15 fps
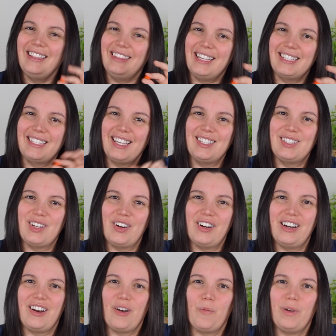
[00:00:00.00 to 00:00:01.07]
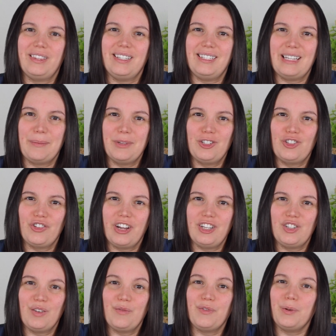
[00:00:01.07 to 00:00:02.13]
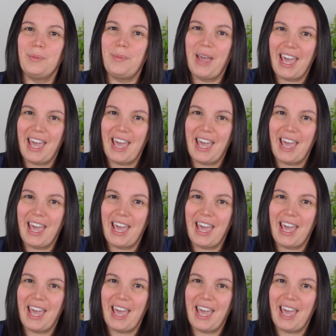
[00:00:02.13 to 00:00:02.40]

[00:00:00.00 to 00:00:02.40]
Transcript: Let's get started on what the demonstration for